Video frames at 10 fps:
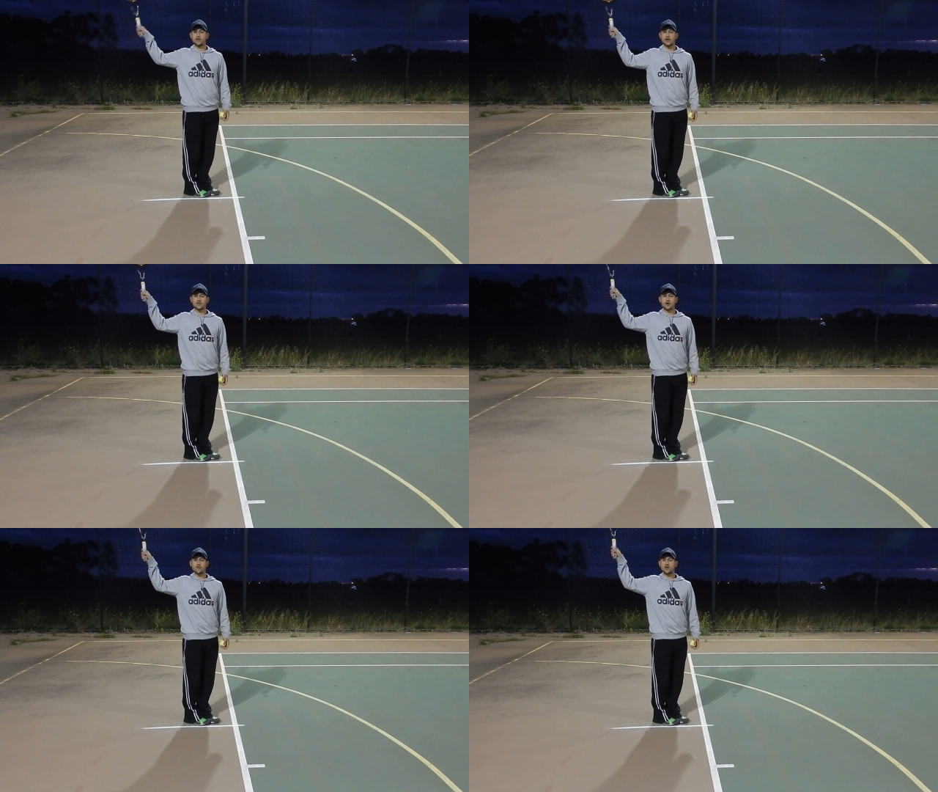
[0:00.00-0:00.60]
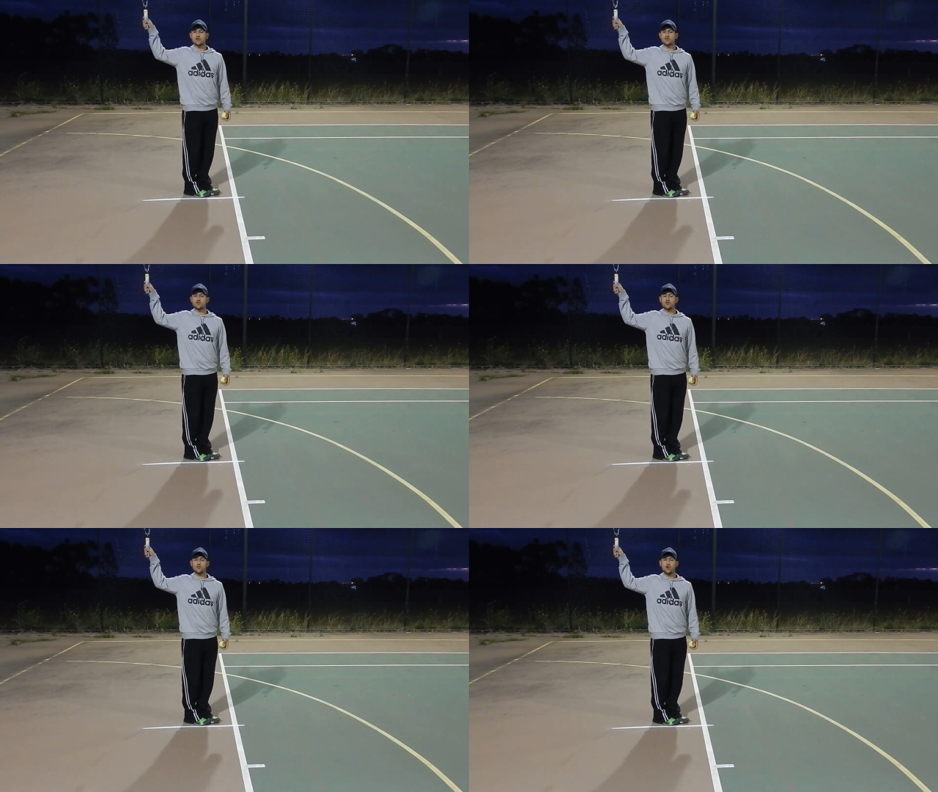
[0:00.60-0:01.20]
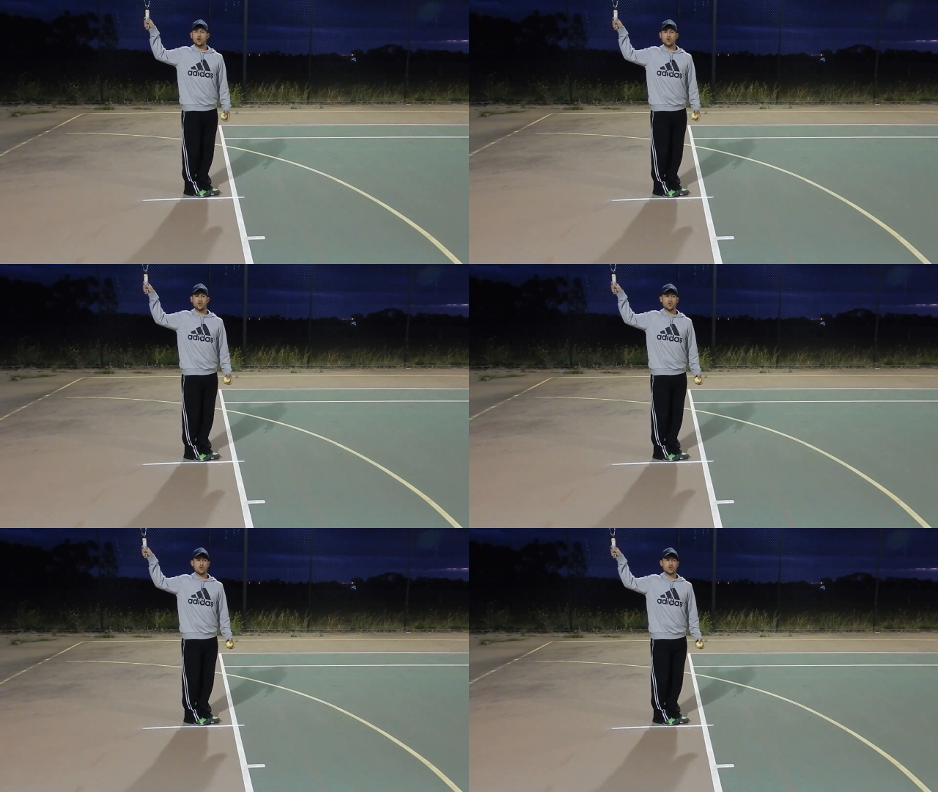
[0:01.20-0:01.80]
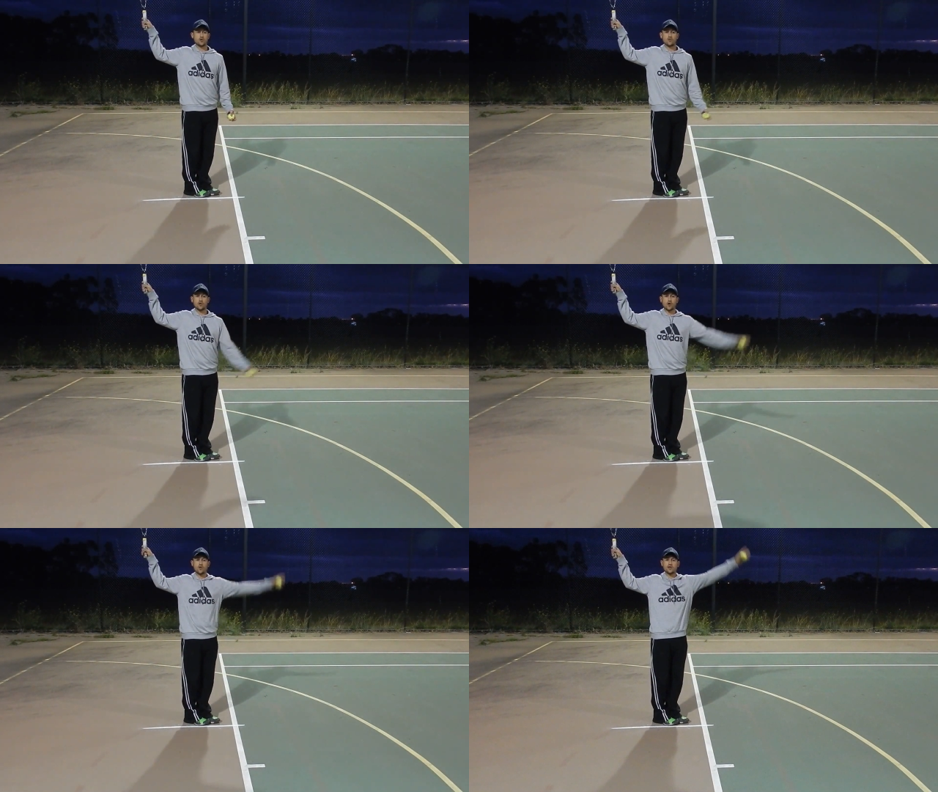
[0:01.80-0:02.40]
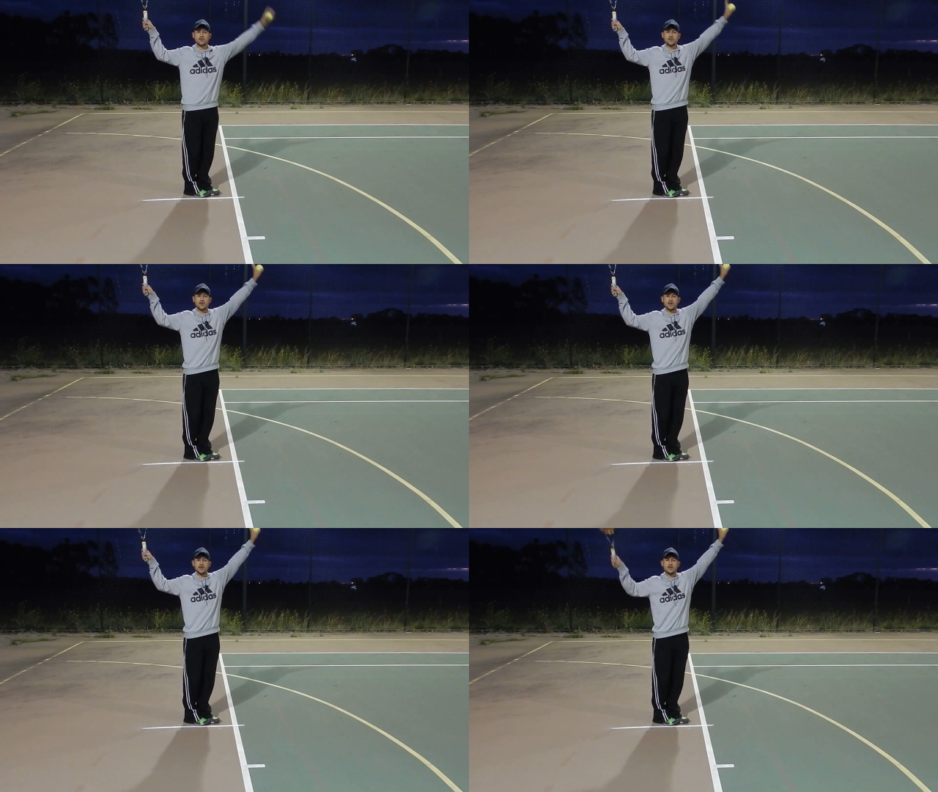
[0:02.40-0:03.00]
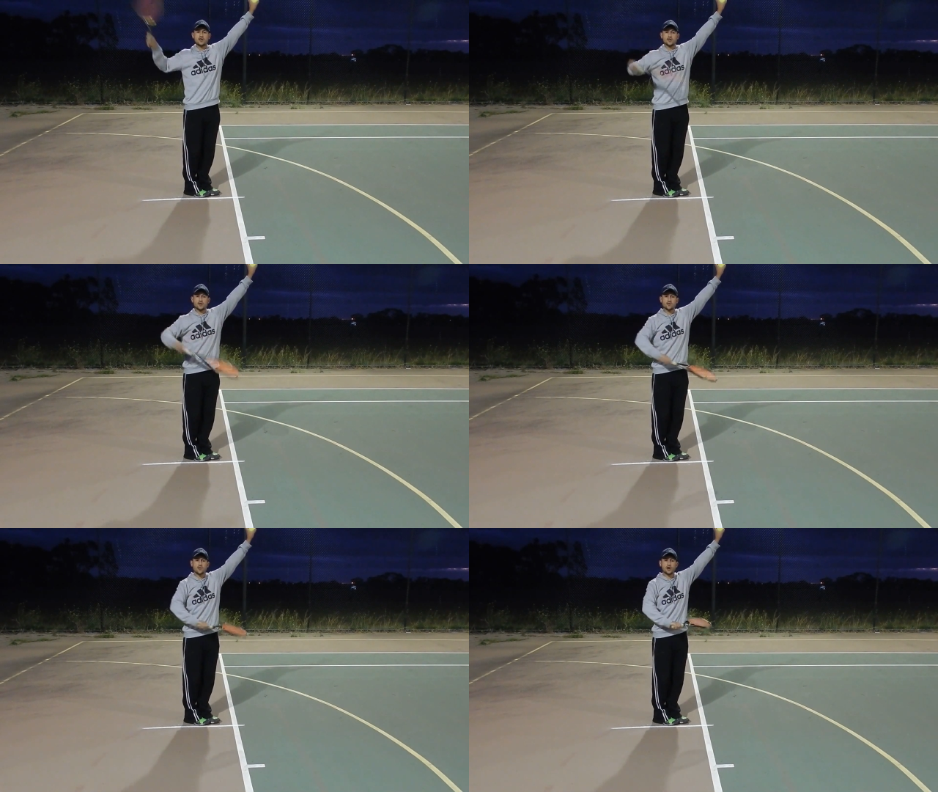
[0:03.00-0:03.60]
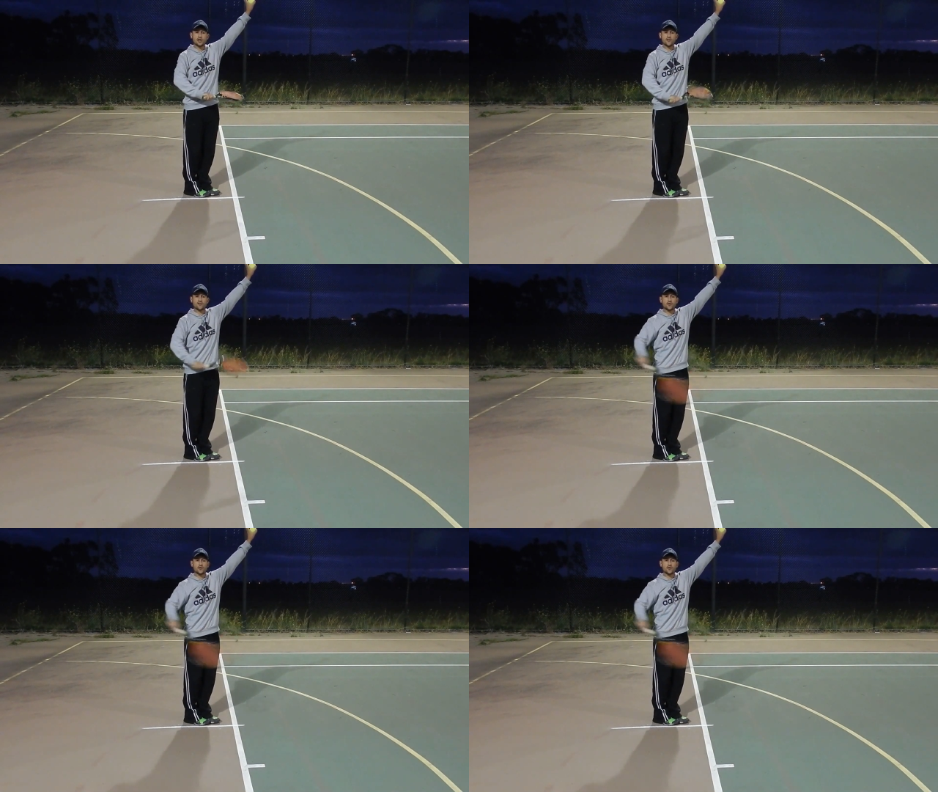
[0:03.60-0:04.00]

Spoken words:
Nobody's mouth can be seen.